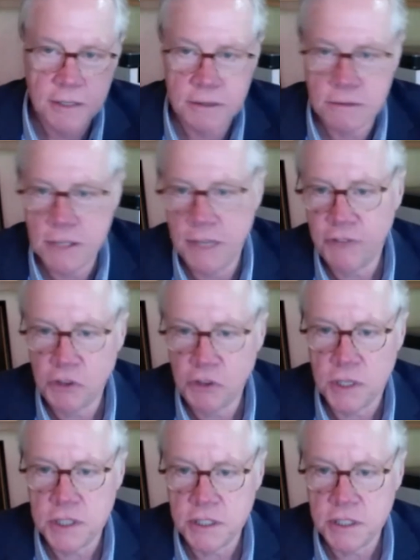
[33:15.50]

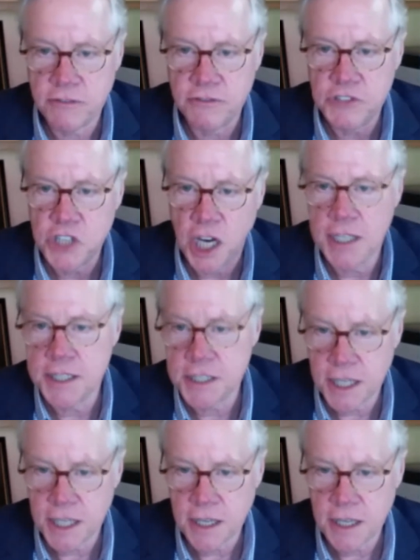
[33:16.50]
influence of Chinese
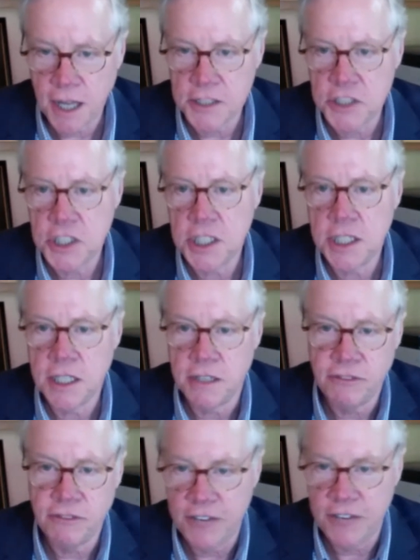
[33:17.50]
technology in
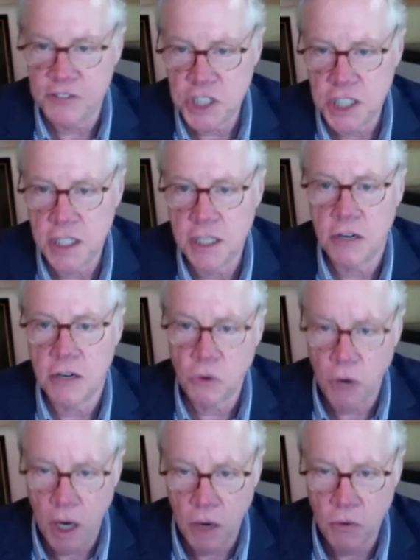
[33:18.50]
5G and
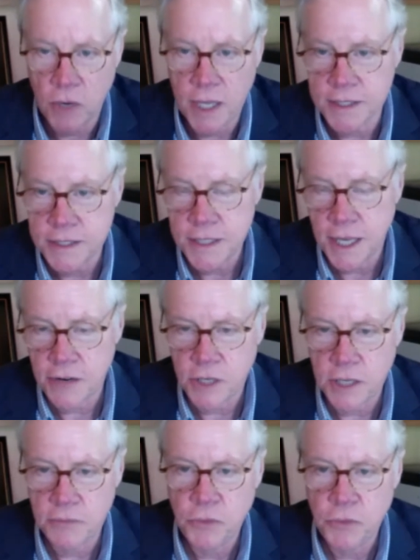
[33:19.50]
Huawei, et
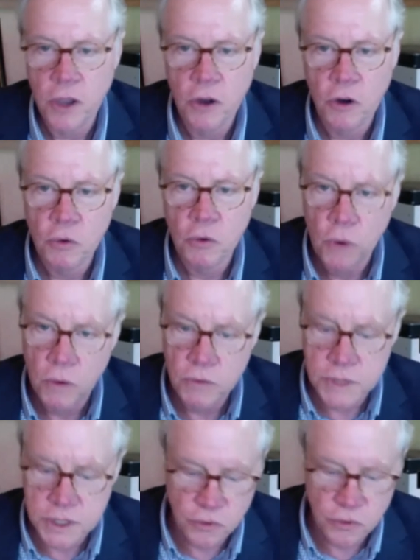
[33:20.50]
cetera. What
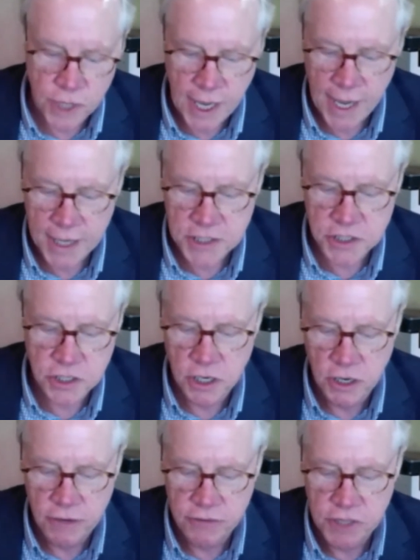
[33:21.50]
was the reaction
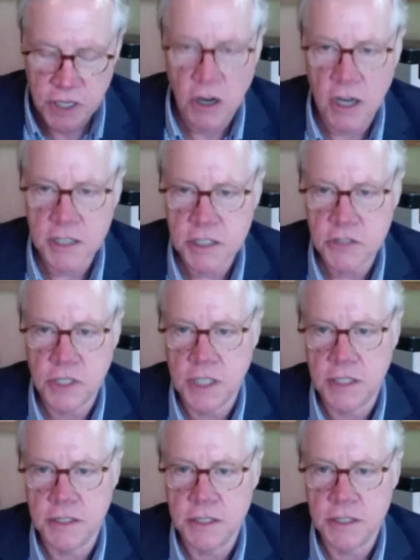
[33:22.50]
of the
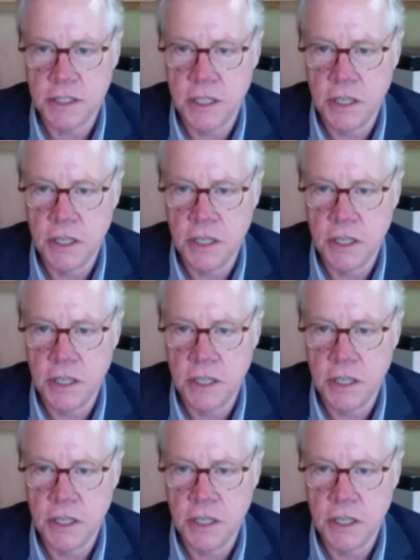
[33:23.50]
Austrians